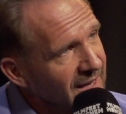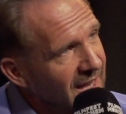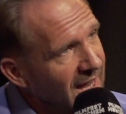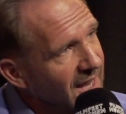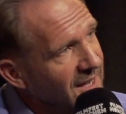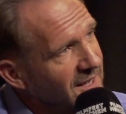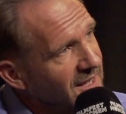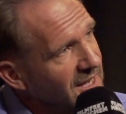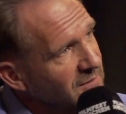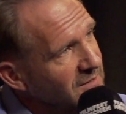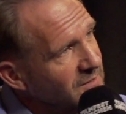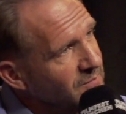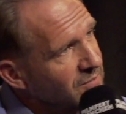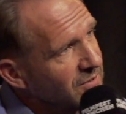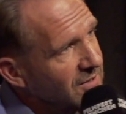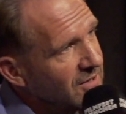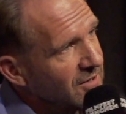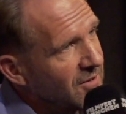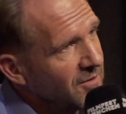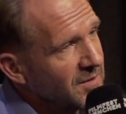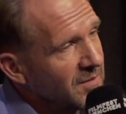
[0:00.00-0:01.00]
and he was
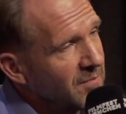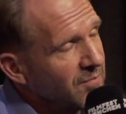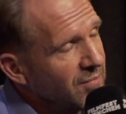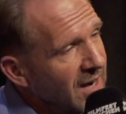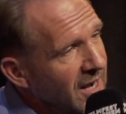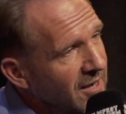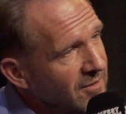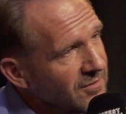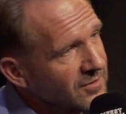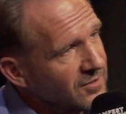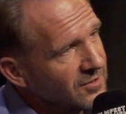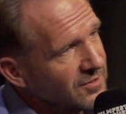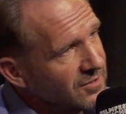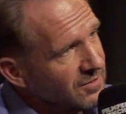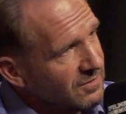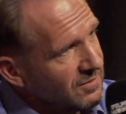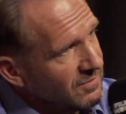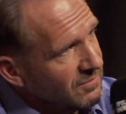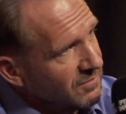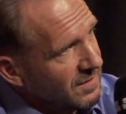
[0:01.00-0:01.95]
putting on a brown suit